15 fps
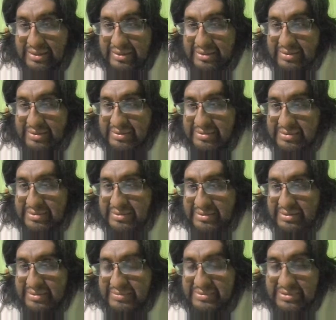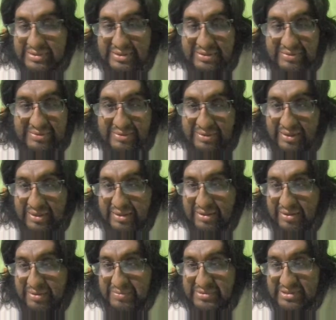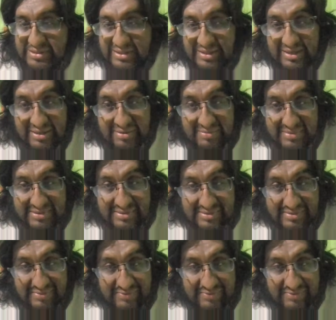Yes, optional arguments to